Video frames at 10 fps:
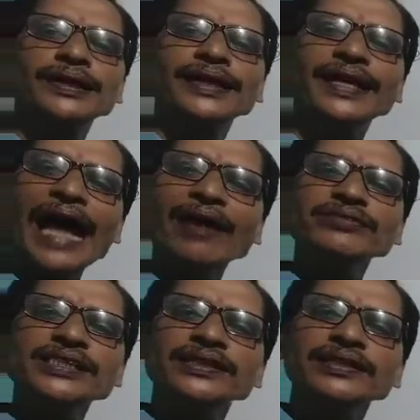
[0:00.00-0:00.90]
Now
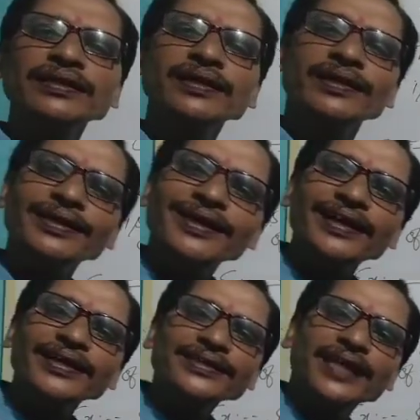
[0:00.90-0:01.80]
see,
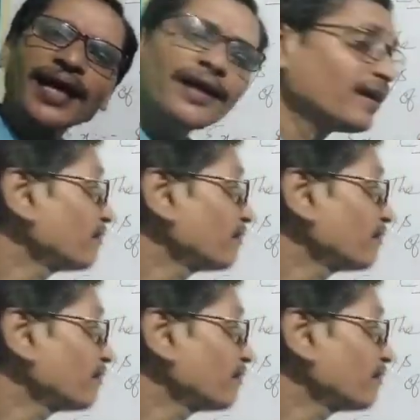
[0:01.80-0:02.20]
here is the